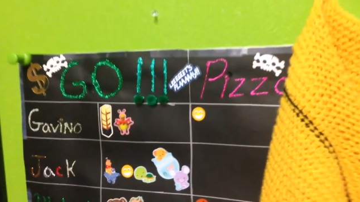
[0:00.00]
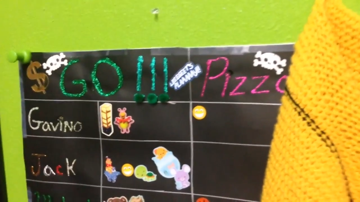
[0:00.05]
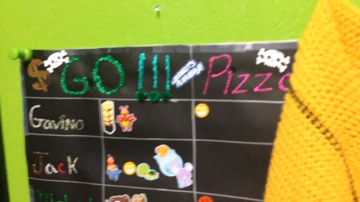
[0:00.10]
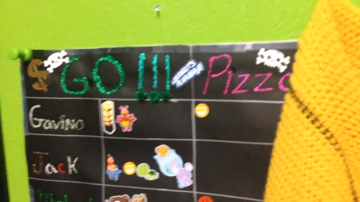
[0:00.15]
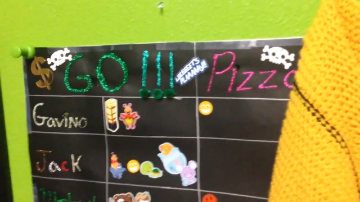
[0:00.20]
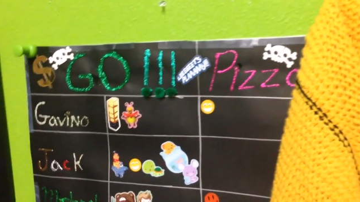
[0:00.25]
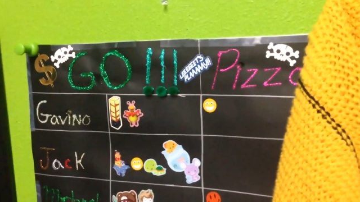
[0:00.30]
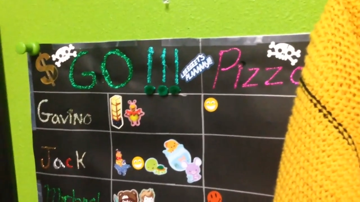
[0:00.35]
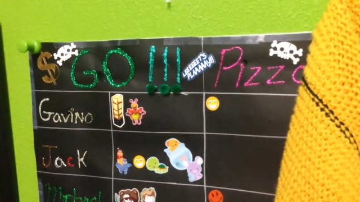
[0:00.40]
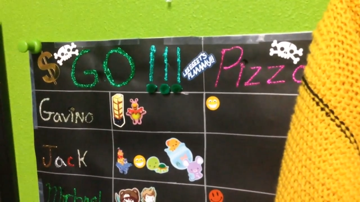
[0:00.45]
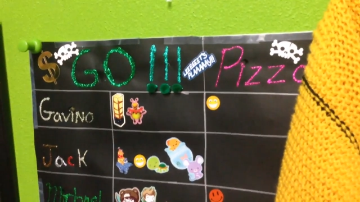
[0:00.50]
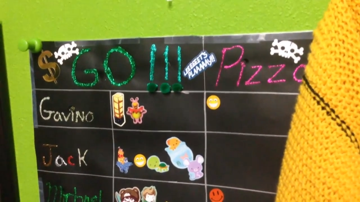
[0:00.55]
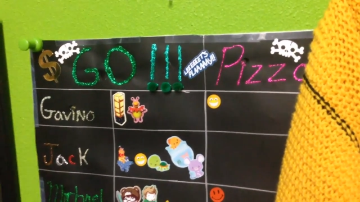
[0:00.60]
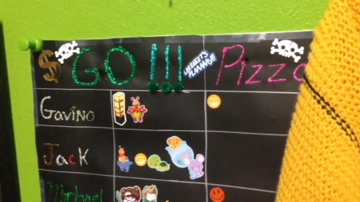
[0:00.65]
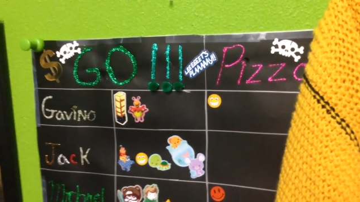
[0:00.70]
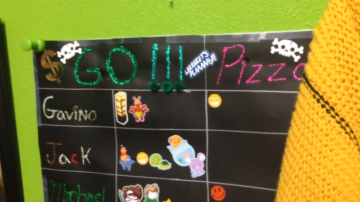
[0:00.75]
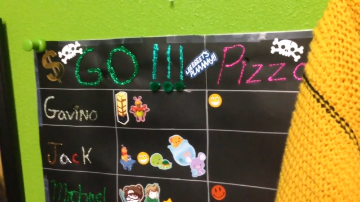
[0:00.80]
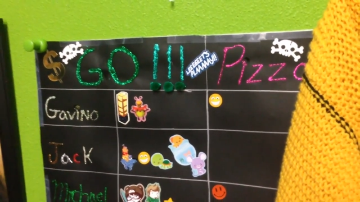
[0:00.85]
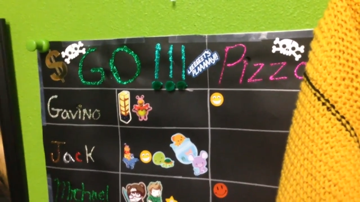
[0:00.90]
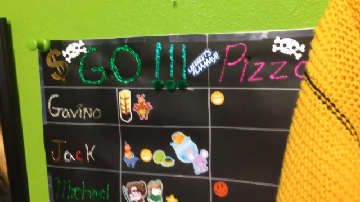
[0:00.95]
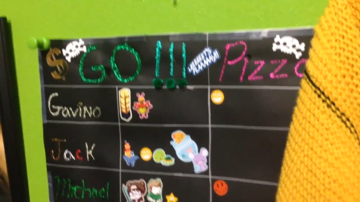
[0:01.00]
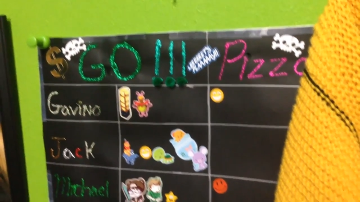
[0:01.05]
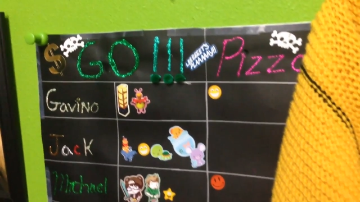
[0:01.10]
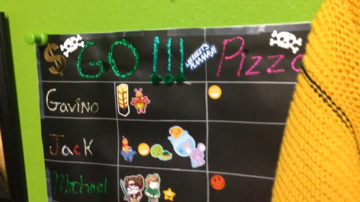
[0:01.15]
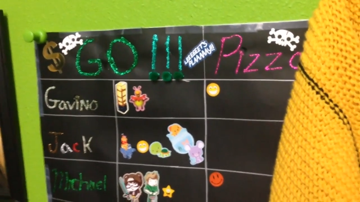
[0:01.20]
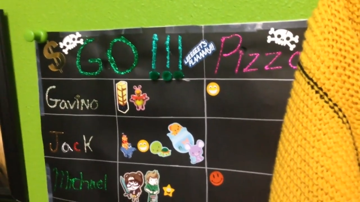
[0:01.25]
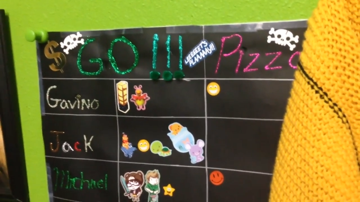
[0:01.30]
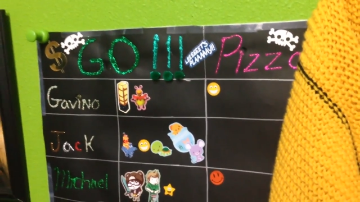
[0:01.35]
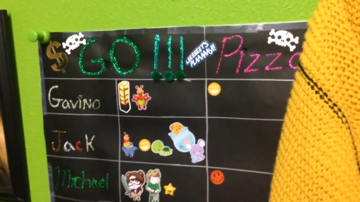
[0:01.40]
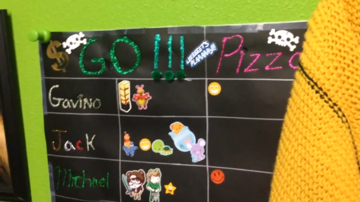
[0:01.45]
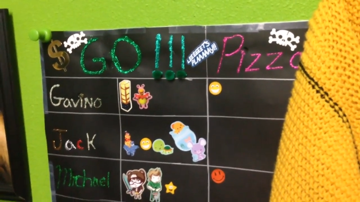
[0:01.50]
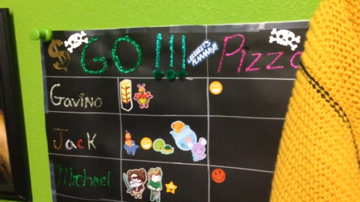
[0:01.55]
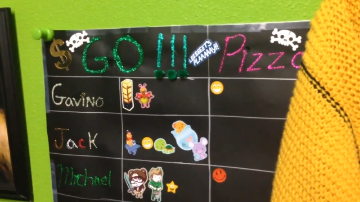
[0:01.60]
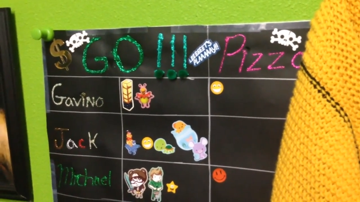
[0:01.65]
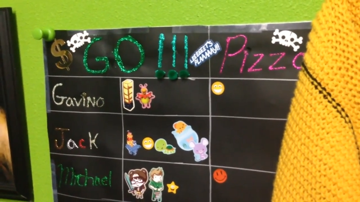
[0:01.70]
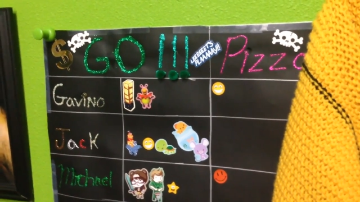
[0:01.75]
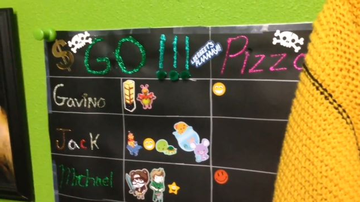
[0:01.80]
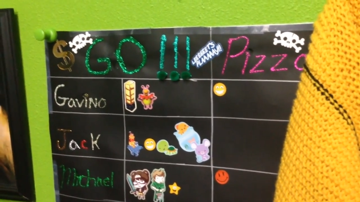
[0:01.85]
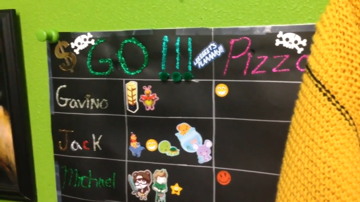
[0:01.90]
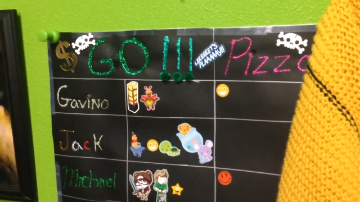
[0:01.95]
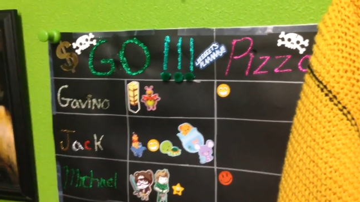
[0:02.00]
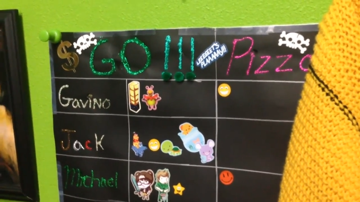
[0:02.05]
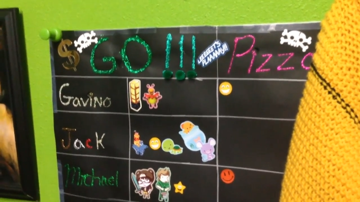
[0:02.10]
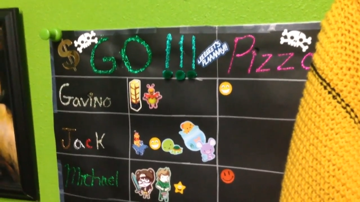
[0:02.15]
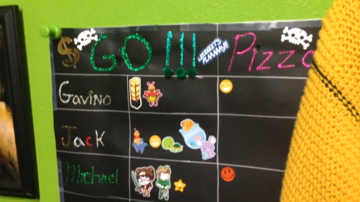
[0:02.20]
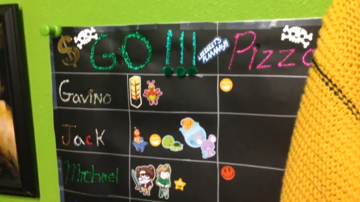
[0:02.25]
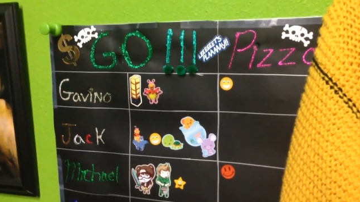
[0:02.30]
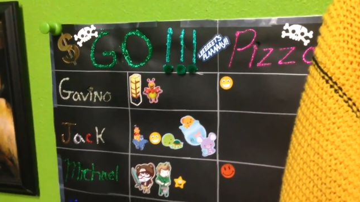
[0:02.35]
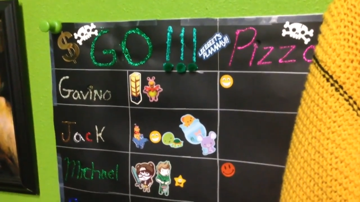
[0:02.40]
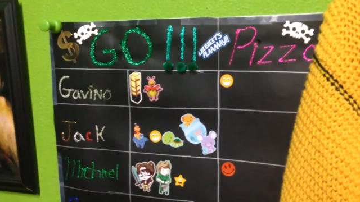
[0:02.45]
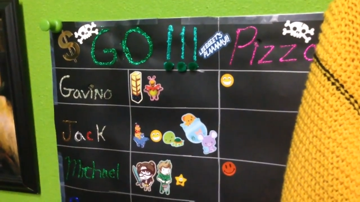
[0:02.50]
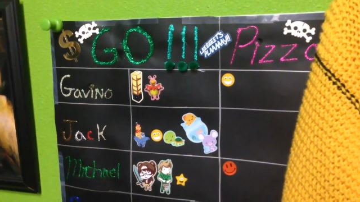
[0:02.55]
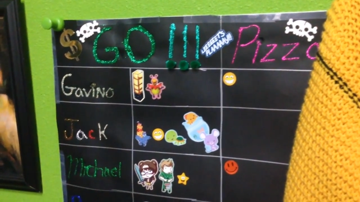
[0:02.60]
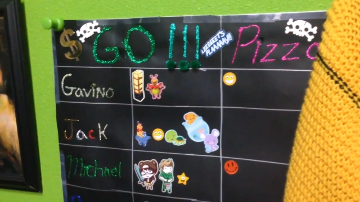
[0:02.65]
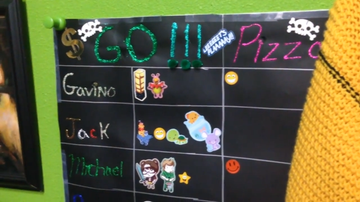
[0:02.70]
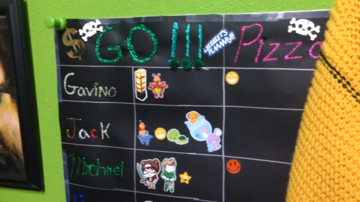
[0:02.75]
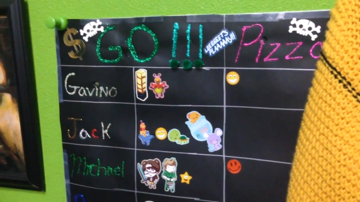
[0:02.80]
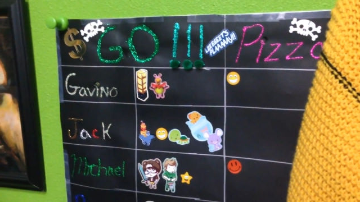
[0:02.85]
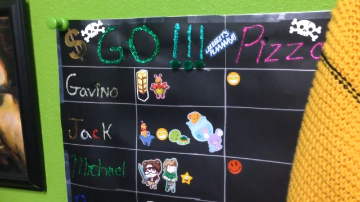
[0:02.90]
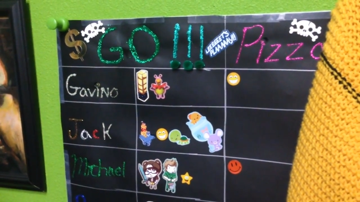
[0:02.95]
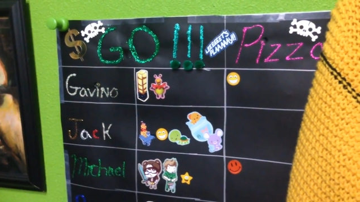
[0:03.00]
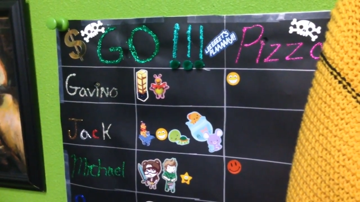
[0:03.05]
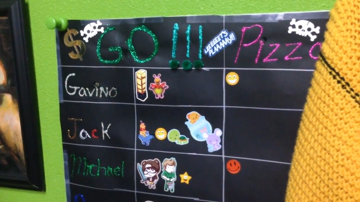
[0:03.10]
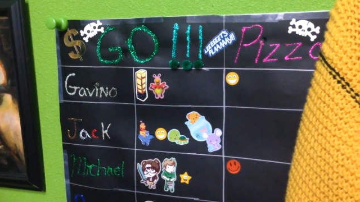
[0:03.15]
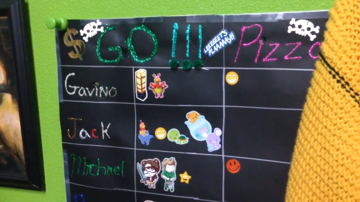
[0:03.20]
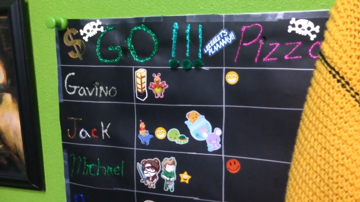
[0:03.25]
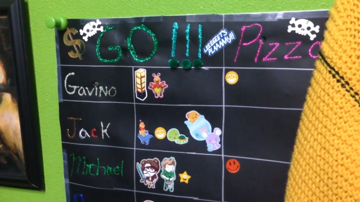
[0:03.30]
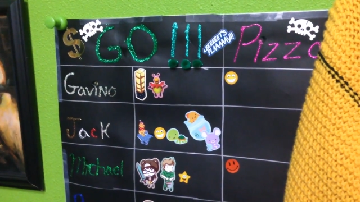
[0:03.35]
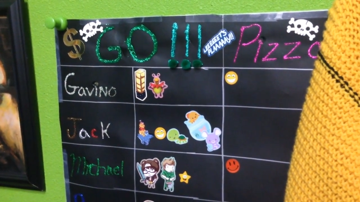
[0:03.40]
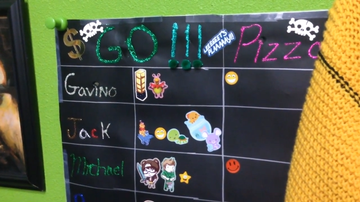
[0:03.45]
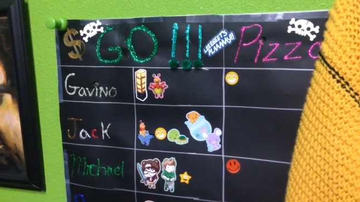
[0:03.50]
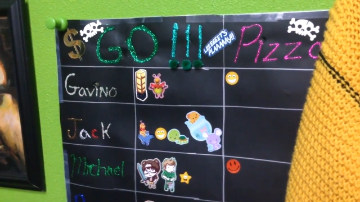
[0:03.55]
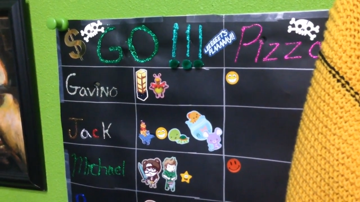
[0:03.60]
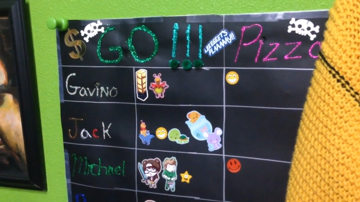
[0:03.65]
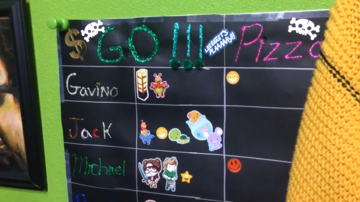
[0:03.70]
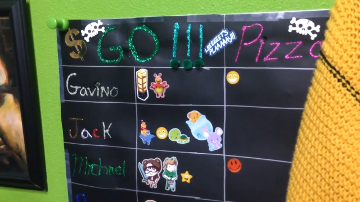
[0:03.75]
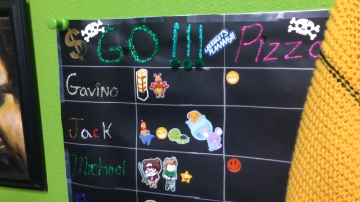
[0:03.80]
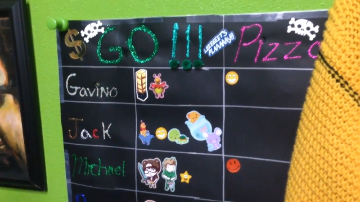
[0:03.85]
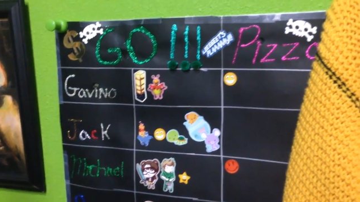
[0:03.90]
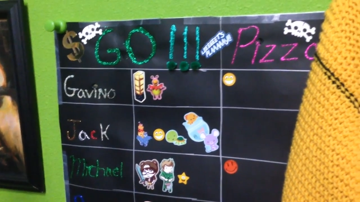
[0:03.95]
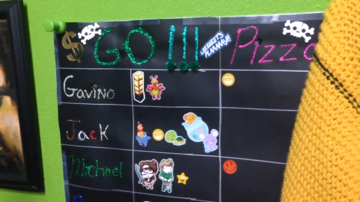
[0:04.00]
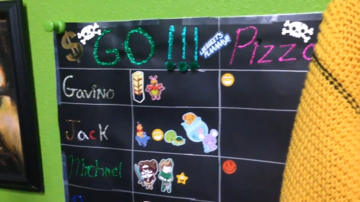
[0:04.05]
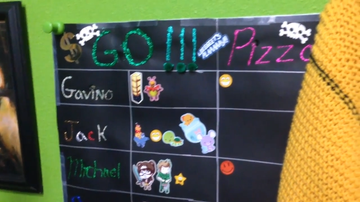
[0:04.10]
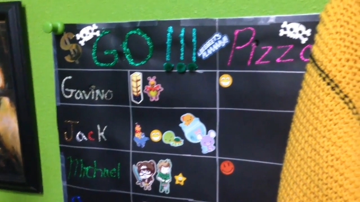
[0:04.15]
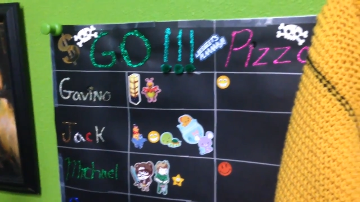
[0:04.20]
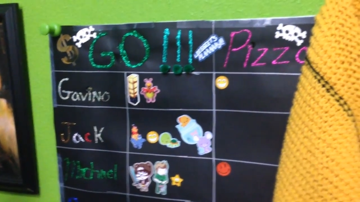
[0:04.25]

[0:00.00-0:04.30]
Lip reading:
No face is visible, so there are no lips to read.